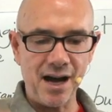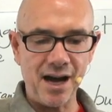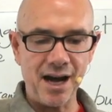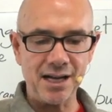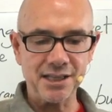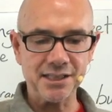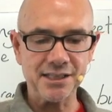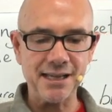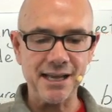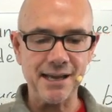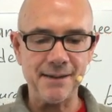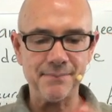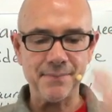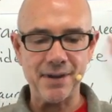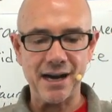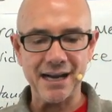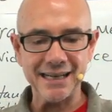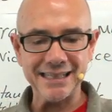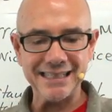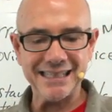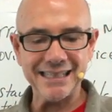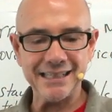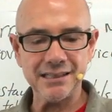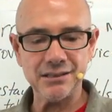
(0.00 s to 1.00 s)
Hashem, I
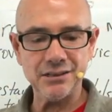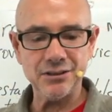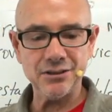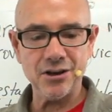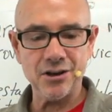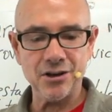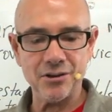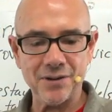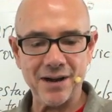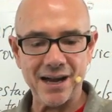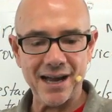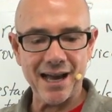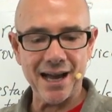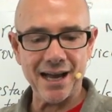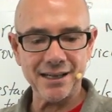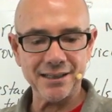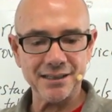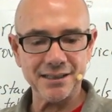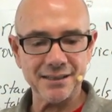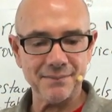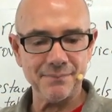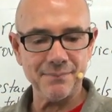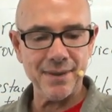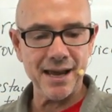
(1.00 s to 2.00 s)
didn't know I had
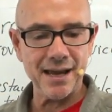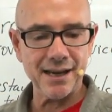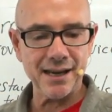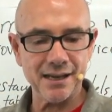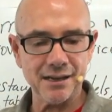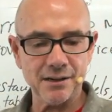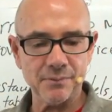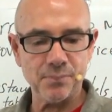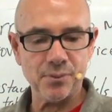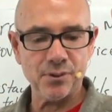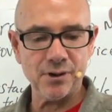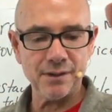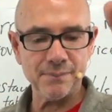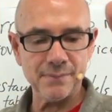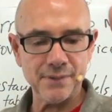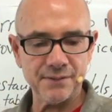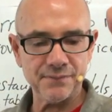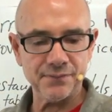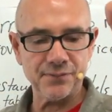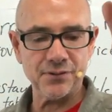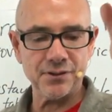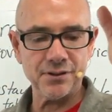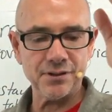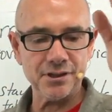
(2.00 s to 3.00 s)
to make an appointment
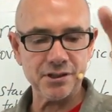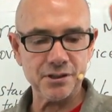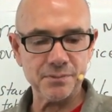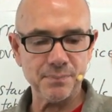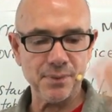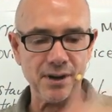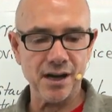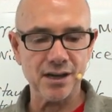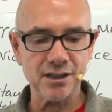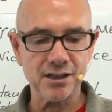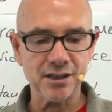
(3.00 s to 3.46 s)
for the spa.